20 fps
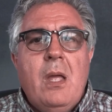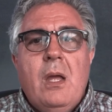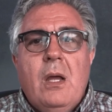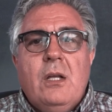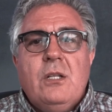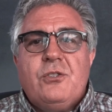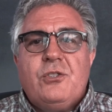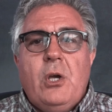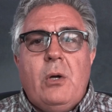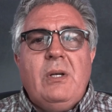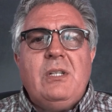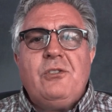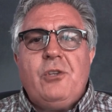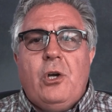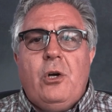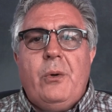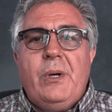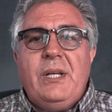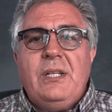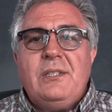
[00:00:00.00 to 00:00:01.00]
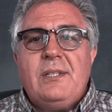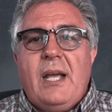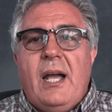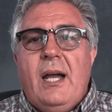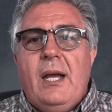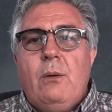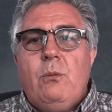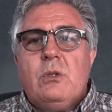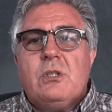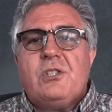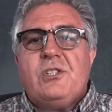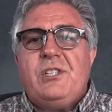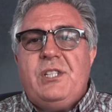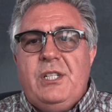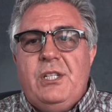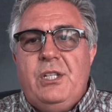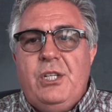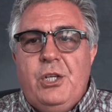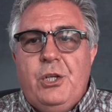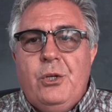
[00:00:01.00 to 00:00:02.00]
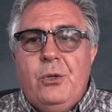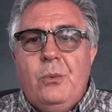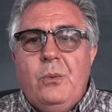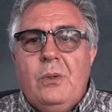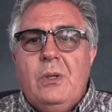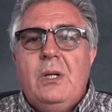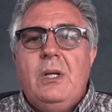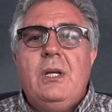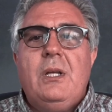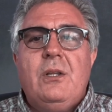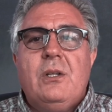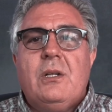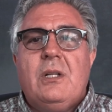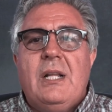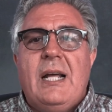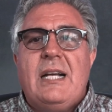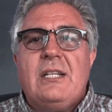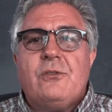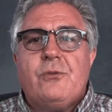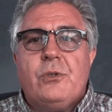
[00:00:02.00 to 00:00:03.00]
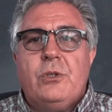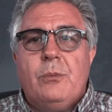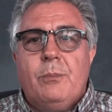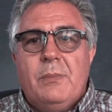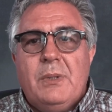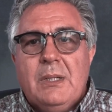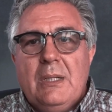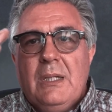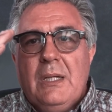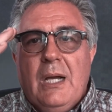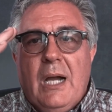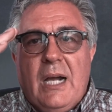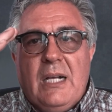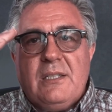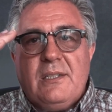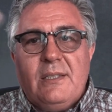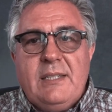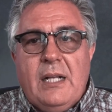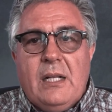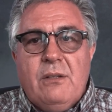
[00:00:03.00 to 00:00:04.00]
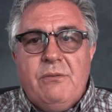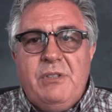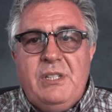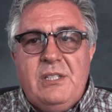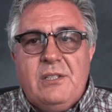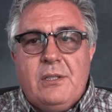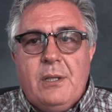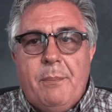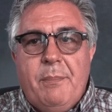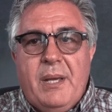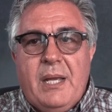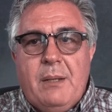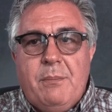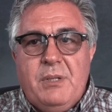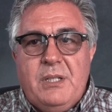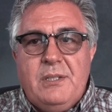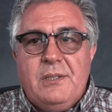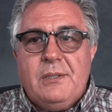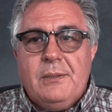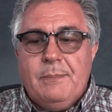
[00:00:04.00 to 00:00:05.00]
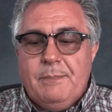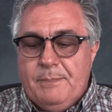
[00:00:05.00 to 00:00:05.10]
So as always, I will see you in the classroom. Hasta la vista, babies.